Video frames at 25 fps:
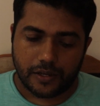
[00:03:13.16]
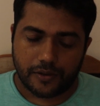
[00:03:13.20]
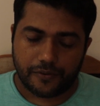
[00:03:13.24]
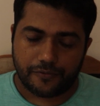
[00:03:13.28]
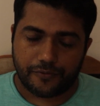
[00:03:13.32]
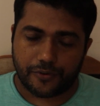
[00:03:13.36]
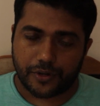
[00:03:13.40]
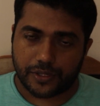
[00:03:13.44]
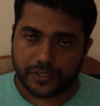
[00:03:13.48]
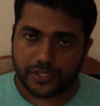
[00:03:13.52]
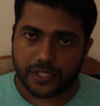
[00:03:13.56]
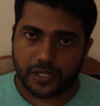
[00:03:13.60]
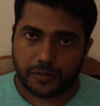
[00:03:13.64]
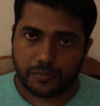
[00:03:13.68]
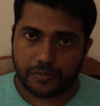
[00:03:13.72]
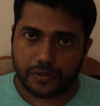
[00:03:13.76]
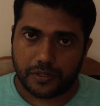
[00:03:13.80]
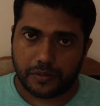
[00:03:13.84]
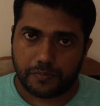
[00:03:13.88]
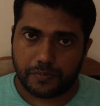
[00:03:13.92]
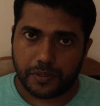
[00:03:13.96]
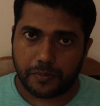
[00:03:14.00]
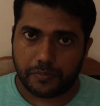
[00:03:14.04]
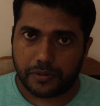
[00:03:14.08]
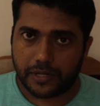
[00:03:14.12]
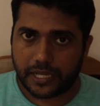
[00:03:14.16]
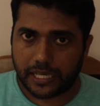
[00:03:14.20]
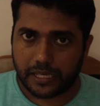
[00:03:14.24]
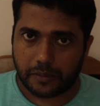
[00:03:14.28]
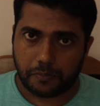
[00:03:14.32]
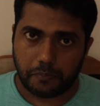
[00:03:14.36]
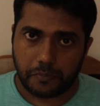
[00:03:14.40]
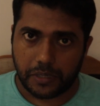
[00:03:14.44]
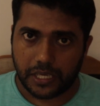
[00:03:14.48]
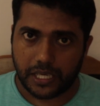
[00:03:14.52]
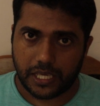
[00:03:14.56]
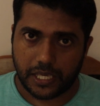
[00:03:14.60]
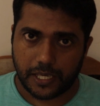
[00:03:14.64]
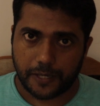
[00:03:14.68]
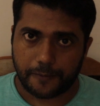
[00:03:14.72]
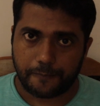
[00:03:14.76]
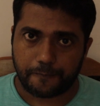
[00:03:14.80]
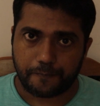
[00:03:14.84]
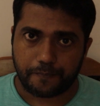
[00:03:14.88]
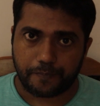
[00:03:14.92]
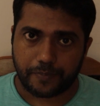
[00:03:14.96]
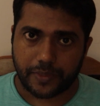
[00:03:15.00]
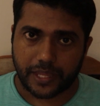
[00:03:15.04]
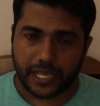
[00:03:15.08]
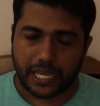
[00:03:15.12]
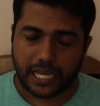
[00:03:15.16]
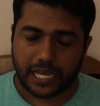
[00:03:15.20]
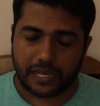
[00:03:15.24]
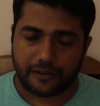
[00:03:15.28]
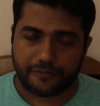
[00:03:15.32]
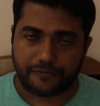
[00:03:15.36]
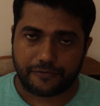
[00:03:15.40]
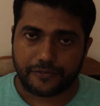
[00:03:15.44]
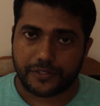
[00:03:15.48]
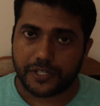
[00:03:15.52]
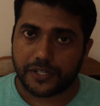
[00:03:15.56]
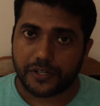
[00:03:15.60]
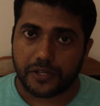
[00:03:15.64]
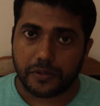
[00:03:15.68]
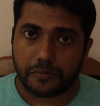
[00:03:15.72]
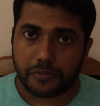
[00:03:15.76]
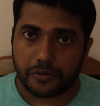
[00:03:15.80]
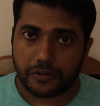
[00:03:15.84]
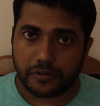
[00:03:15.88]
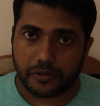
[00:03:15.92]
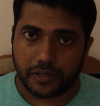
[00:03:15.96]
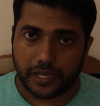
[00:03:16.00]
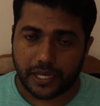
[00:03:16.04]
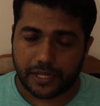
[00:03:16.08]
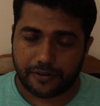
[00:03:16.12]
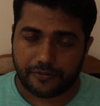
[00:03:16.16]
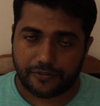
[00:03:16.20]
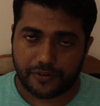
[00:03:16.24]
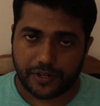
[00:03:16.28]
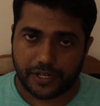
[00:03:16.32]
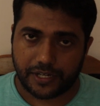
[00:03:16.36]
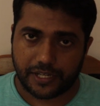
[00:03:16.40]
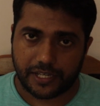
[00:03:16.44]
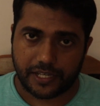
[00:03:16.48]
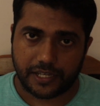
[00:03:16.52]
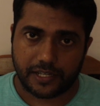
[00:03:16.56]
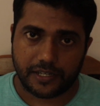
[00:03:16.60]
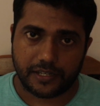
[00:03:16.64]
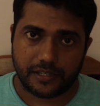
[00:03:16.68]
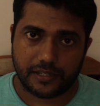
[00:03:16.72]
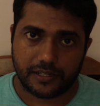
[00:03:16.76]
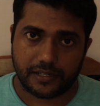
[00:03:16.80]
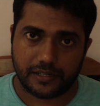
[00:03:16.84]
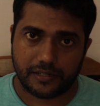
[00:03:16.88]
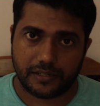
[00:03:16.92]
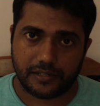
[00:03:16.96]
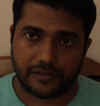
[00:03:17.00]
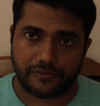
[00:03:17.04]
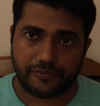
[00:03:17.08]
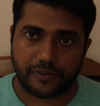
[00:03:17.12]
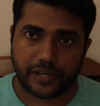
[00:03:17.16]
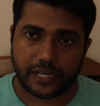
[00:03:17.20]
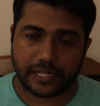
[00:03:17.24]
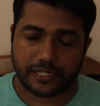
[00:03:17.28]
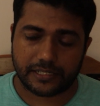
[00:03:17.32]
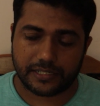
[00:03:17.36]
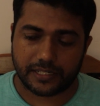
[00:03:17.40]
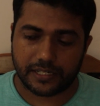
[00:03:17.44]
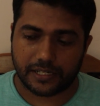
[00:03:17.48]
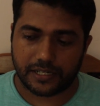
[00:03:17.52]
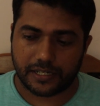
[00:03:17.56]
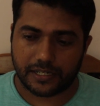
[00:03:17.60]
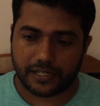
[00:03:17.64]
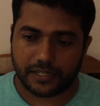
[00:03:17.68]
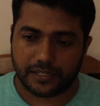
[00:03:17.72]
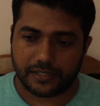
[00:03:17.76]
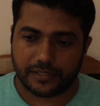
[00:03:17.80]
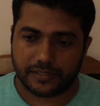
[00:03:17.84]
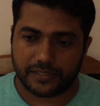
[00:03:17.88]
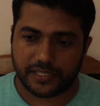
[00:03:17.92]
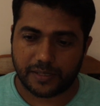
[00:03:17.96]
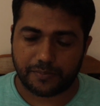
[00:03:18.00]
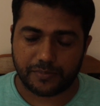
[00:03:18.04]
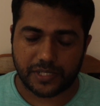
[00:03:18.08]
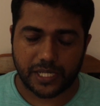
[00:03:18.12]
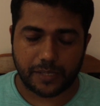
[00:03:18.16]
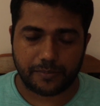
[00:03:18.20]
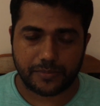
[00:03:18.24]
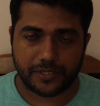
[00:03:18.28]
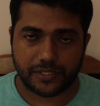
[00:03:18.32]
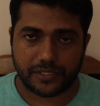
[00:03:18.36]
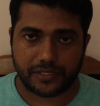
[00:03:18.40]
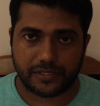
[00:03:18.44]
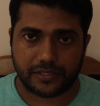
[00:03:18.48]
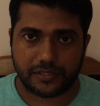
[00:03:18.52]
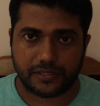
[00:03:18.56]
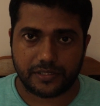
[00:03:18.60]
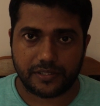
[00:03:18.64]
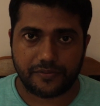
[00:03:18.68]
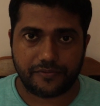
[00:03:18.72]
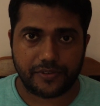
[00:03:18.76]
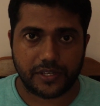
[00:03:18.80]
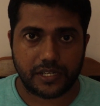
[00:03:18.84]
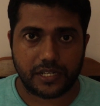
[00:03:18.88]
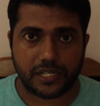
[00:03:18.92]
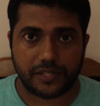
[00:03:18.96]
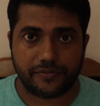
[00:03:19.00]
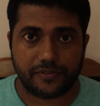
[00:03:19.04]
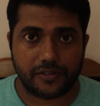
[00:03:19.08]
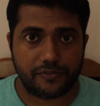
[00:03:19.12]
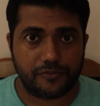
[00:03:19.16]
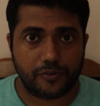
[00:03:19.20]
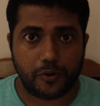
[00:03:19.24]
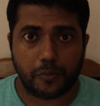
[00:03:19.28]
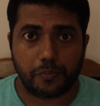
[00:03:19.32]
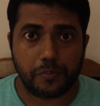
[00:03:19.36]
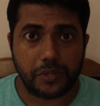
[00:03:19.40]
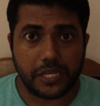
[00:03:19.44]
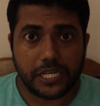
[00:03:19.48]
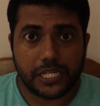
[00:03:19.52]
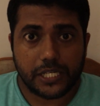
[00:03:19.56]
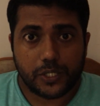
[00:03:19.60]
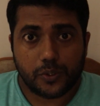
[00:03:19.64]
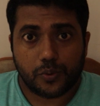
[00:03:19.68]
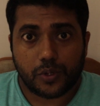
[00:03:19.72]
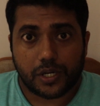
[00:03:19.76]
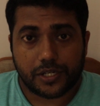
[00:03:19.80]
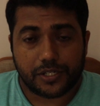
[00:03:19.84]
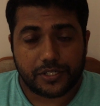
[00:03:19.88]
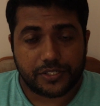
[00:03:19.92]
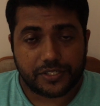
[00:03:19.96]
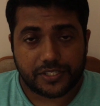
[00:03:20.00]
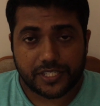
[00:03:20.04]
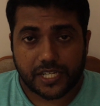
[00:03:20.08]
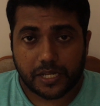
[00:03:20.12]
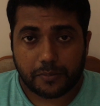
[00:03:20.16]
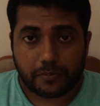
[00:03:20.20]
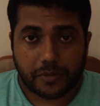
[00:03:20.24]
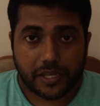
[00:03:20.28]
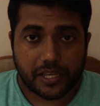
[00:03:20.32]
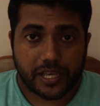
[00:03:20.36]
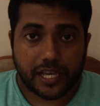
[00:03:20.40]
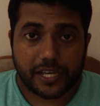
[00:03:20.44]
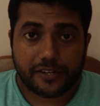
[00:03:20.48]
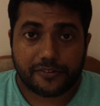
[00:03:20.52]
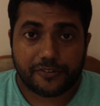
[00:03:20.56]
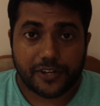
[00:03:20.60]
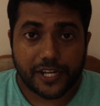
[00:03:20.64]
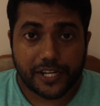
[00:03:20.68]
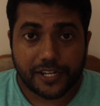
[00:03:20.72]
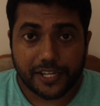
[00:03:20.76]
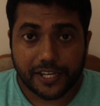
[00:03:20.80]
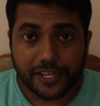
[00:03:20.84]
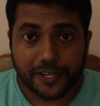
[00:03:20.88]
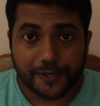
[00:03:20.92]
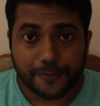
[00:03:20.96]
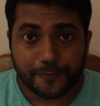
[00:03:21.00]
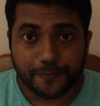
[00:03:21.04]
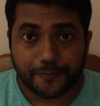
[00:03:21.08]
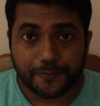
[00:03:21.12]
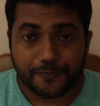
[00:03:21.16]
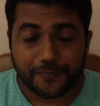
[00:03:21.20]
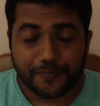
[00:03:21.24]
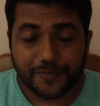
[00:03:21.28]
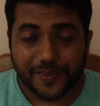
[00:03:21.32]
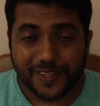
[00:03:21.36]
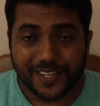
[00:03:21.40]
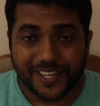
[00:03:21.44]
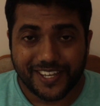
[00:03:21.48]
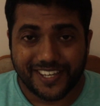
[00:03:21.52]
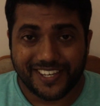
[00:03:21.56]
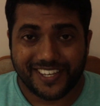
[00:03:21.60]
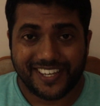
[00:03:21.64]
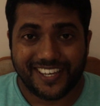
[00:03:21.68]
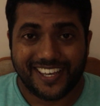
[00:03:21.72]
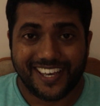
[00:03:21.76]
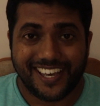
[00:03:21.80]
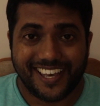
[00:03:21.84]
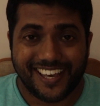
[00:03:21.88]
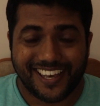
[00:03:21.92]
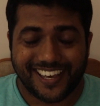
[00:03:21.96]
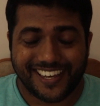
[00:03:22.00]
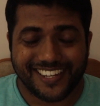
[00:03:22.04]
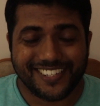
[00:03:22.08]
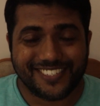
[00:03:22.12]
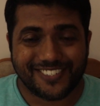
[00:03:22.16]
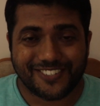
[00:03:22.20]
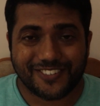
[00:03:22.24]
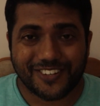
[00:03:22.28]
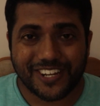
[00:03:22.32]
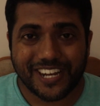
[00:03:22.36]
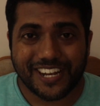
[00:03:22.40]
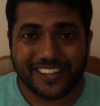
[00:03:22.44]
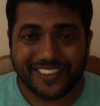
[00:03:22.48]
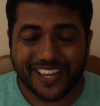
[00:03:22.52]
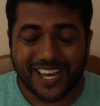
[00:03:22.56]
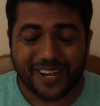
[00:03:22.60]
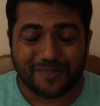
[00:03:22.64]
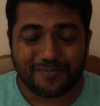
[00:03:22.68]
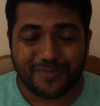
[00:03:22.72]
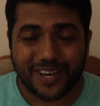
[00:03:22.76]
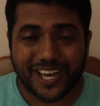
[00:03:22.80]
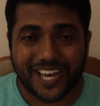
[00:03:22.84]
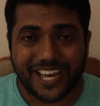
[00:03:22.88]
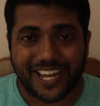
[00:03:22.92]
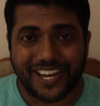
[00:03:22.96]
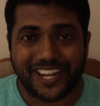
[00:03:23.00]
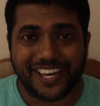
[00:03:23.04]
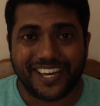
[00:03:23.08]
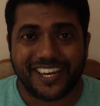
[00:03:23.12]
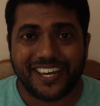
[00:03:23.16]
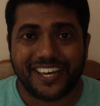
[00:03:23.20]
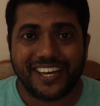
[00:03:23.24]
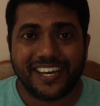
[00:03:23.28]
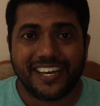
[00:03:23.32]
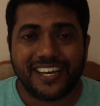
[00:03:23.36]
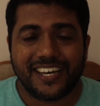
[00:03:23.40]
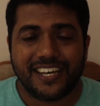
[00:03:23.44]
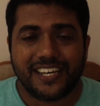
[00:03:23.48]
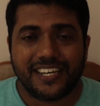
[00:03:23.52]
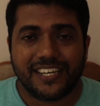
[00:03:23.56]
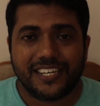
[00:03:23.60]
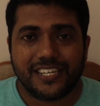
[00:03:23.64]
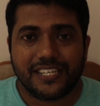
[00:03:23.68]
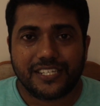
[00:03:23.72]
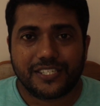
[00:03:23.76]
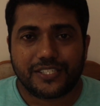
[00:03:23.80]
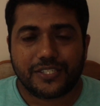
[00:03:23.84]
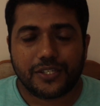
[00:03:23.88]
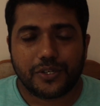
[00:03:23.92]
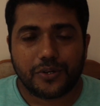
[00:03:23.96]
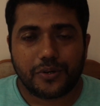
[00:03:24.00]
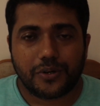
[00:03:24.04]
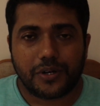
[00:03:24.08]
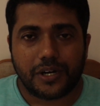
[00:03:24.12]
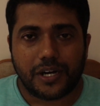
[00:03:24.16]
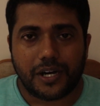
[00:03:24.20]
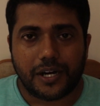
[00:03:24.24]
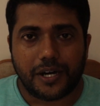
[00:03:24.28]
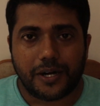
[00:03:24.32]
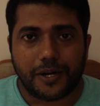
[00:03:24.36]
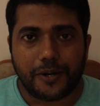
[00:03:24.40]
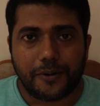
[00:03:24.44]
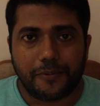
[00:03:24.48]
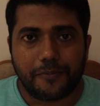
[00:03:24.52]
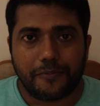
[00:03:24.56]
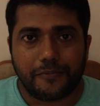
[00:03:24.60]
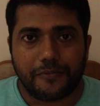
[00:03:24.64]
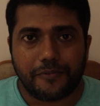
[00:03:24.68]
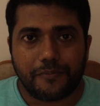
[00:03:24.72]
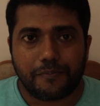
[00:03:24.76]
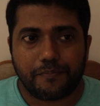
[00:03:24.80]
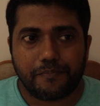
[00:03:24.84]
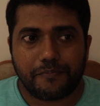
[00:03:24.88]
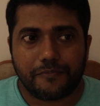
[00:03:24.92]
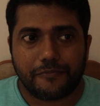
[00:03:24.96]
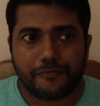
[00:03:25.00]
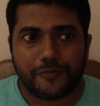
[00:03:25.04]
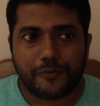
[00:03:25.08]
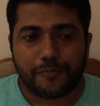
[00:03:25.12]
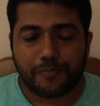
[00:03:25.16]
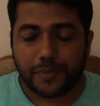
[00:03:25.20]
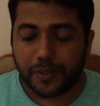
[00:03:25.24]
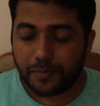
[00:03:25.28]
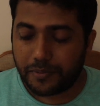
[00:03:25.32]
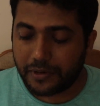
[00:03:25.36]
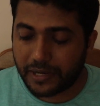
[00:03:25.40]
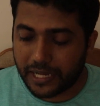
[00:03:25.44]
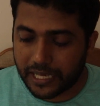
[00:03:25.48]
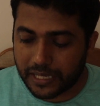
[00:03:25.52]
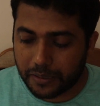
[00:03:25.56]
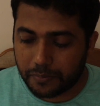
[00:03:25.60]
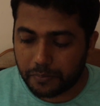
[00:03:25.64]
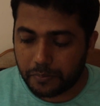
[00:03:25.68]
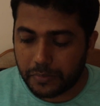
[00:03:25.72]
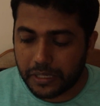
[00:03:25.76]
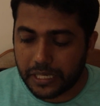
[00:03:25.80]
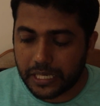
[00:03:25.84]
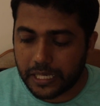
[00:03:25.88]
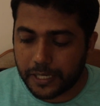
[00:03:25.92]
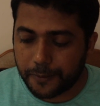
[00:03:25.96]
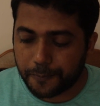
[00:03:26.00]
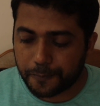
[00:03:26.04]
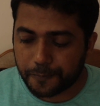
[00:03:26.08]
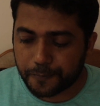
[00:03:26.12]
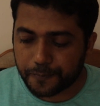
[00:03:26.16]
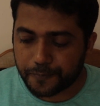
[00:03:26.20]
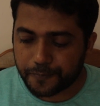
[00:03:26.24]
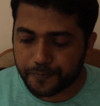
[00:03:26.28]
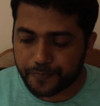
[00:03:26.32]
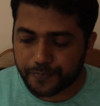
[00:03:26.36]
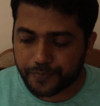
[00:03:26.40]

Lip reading: For example, people like me have terrible handwriting. In fact, sometimes it's difficult even for me to understand my handwriting. It's really that bad. So for people like me,